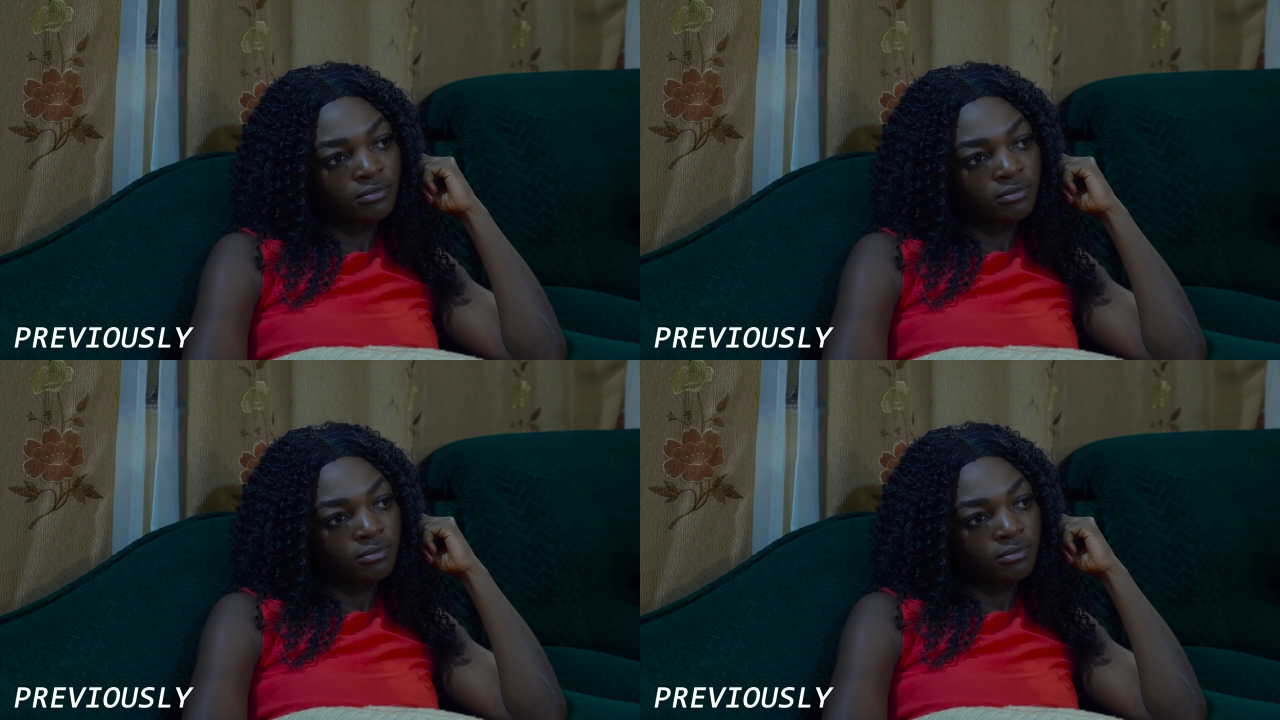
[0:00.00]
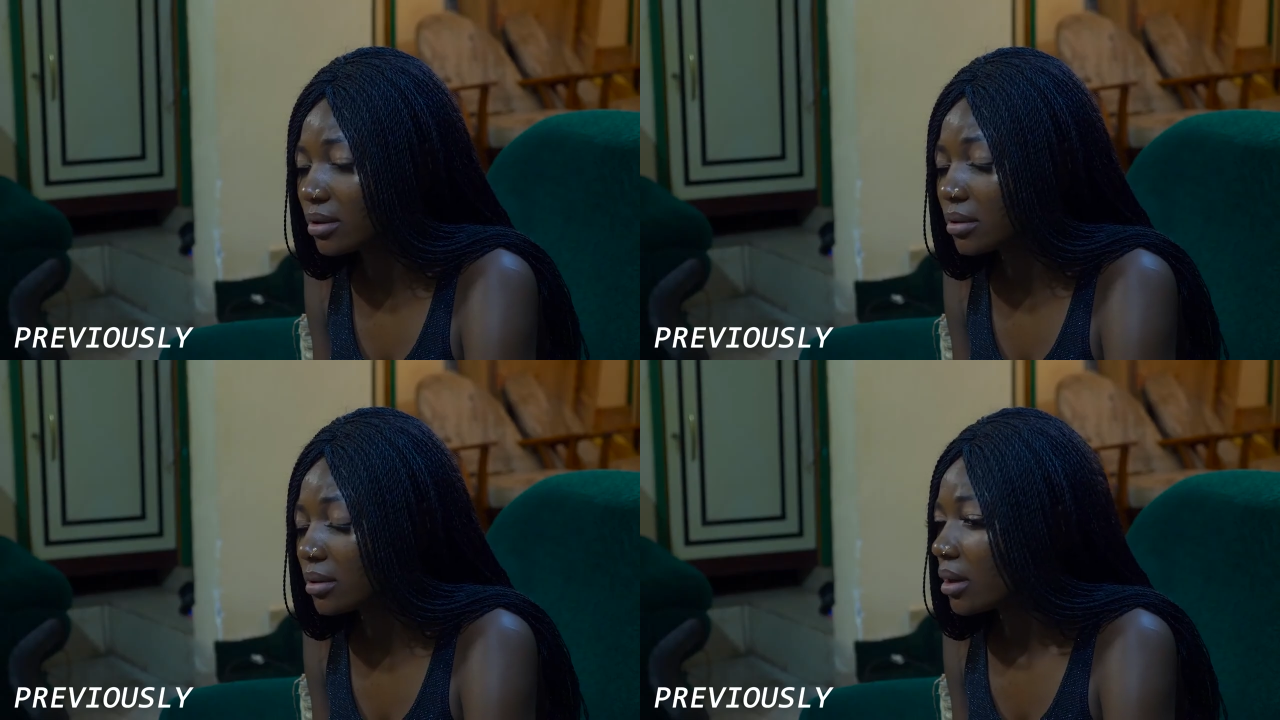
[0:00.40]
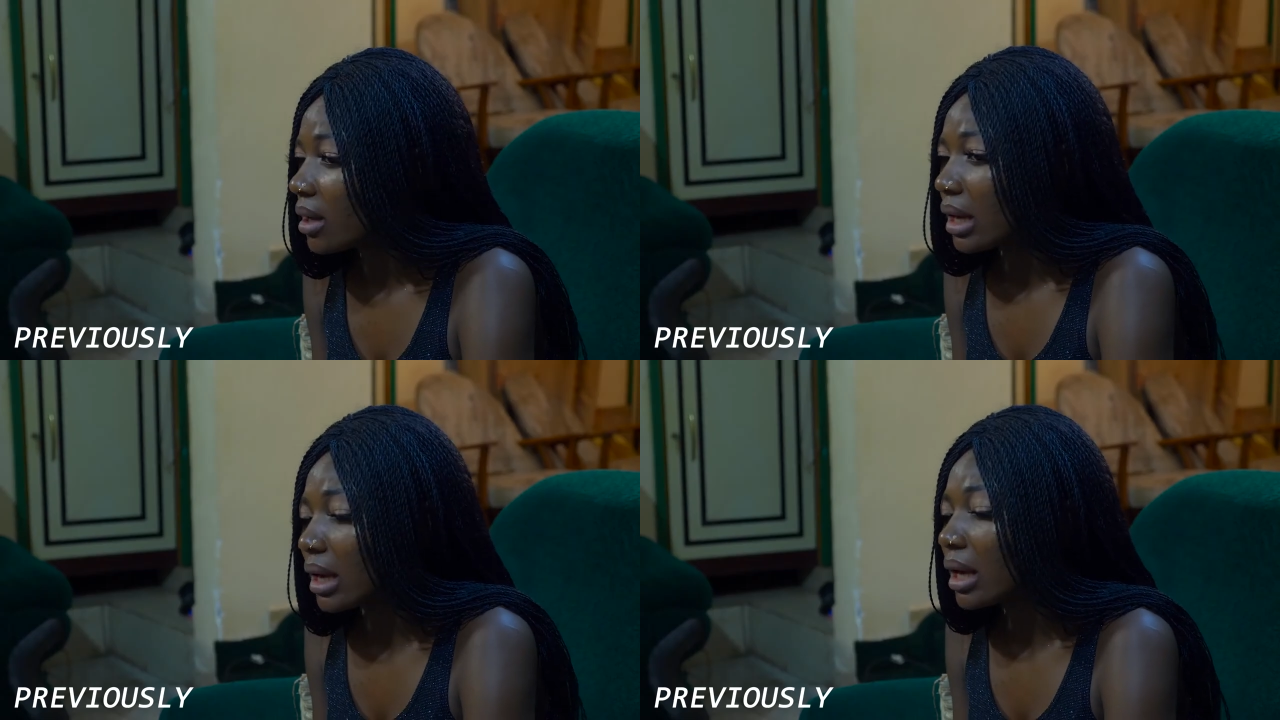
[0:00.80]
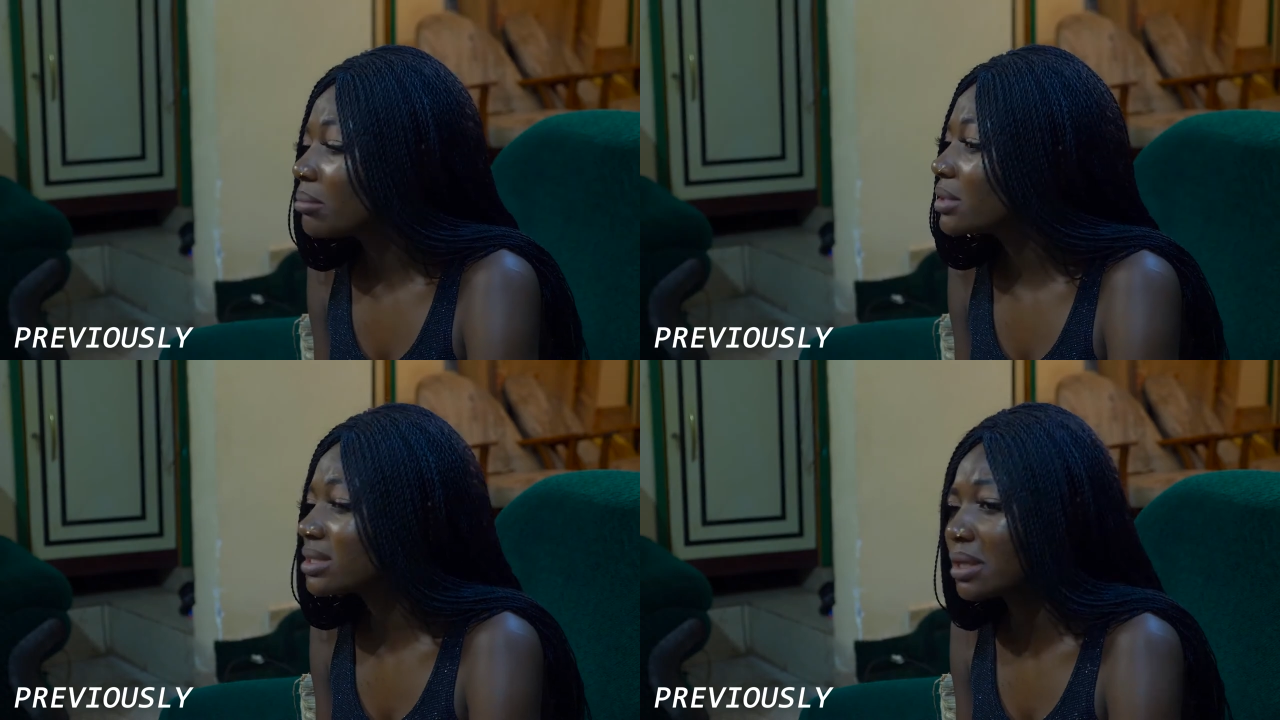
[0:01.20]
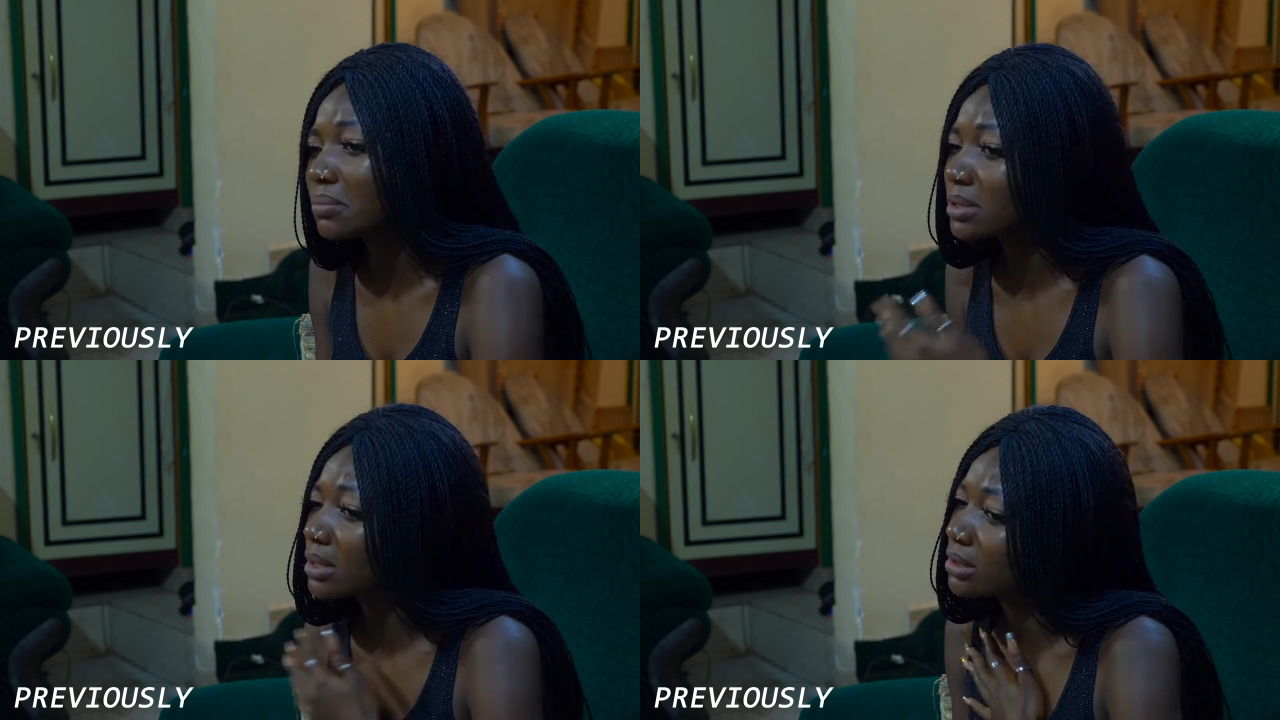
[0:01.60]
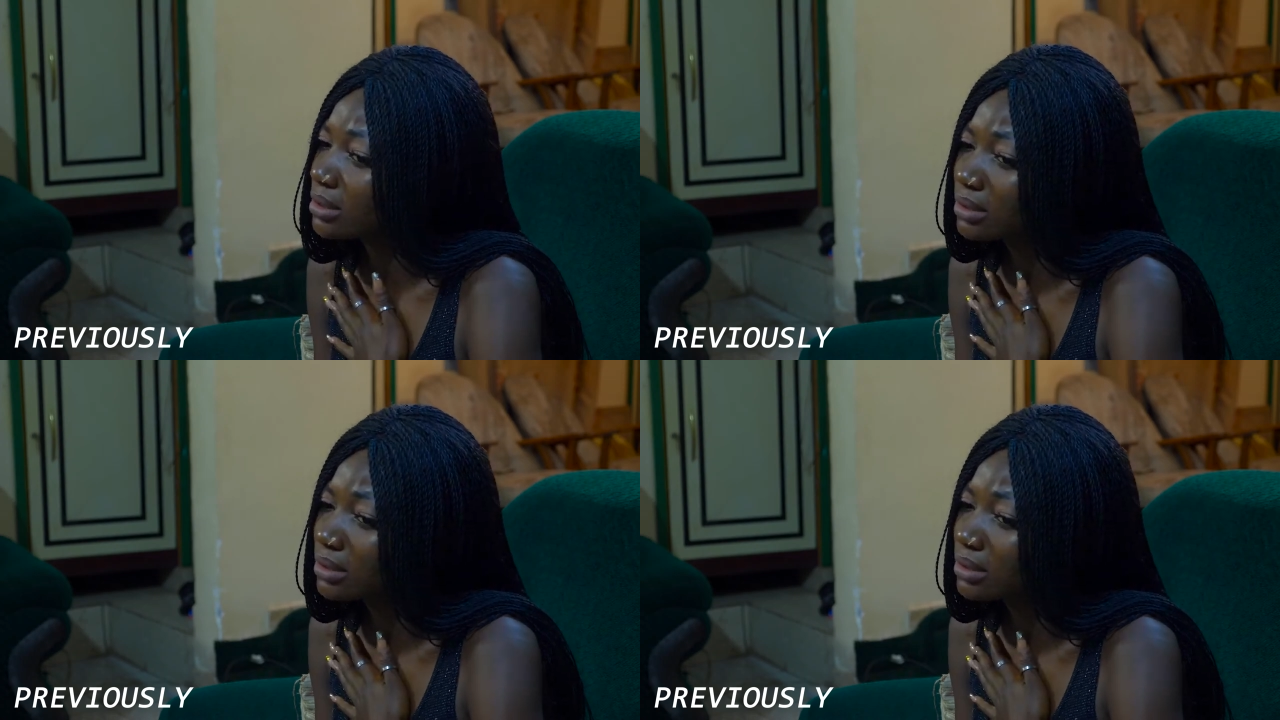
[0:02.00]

me. I'm indebted.